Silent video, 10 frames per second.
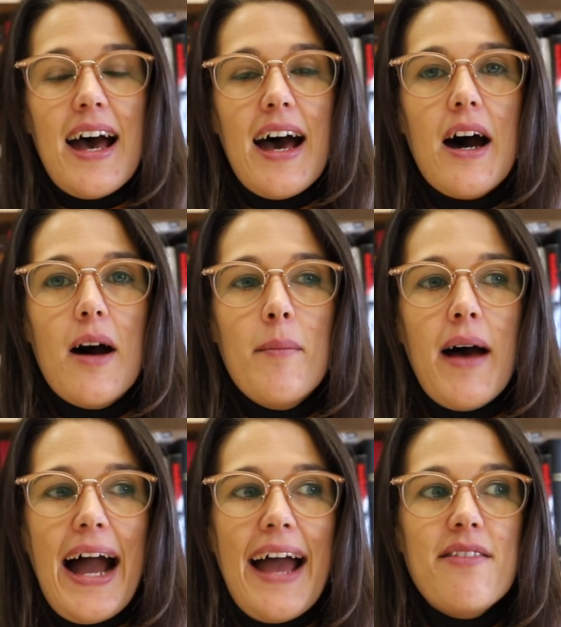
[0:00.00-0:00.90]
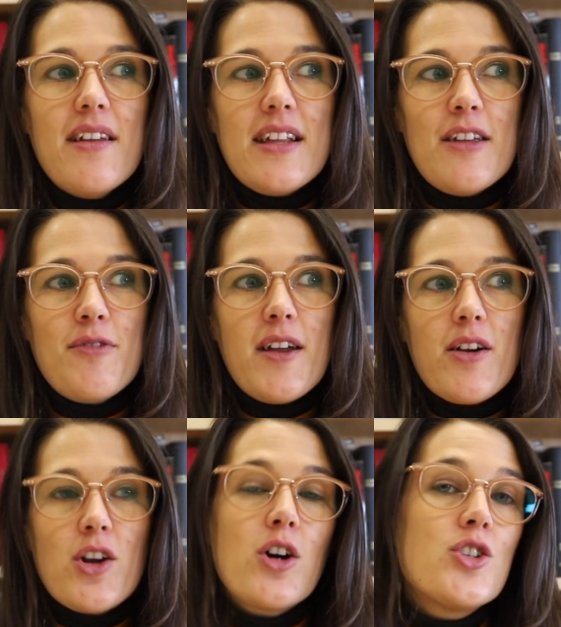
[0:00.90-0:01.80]
and that if
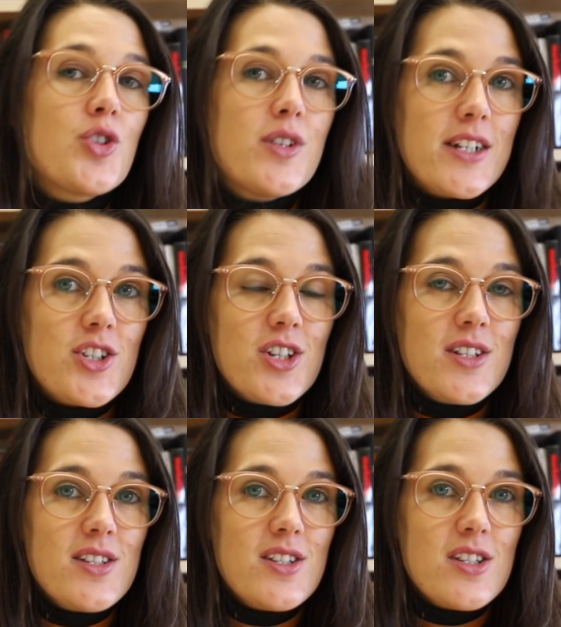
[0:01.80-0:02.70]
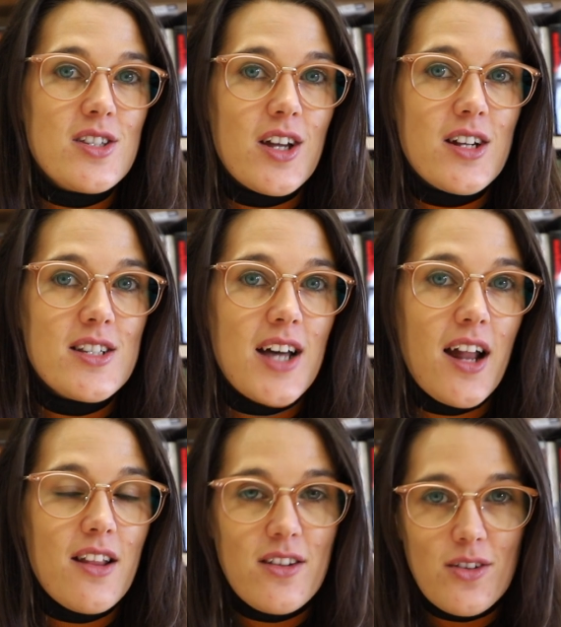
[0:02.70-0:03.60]
there are contradictions to certain
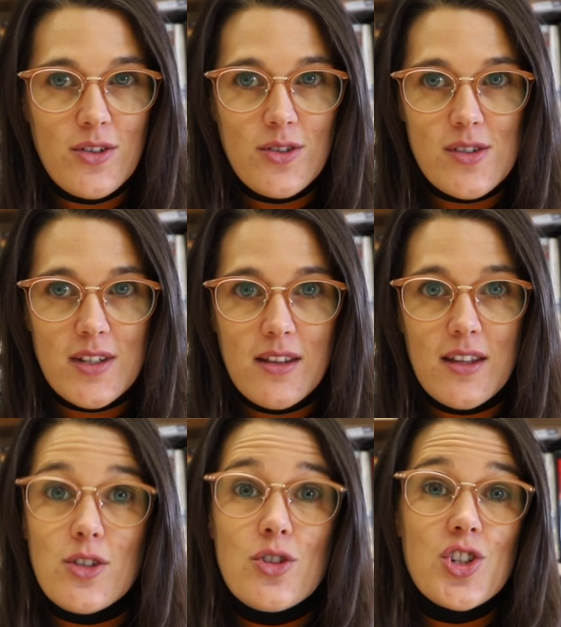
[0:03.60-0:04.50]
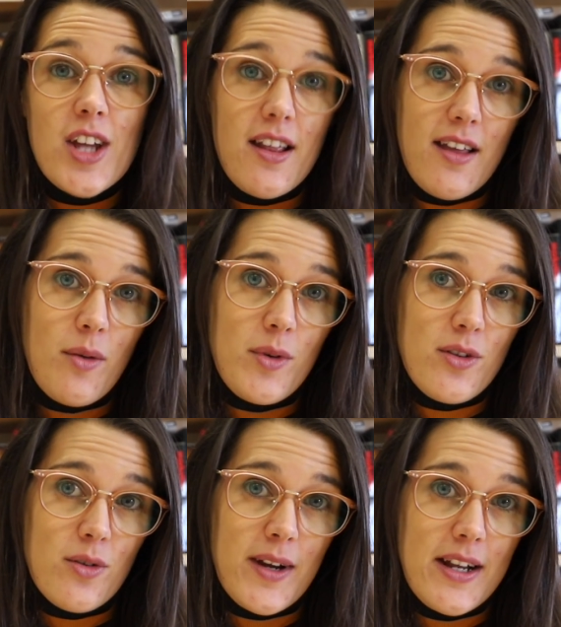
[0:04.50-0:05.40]
data that you're using, that you share that
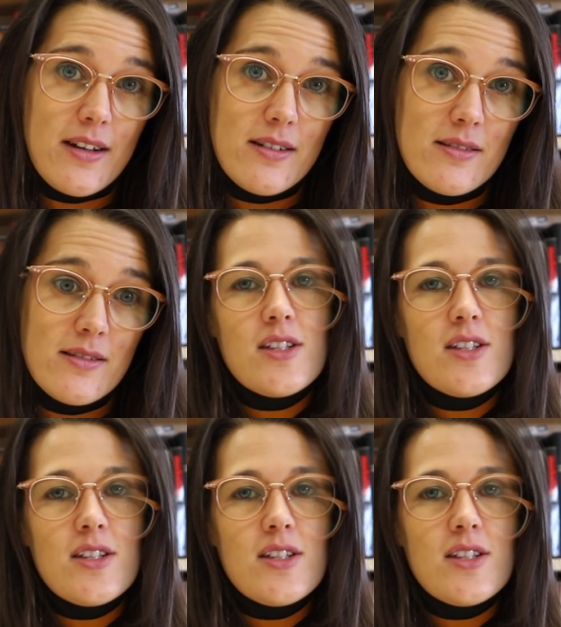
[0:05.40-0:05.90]
with your reader.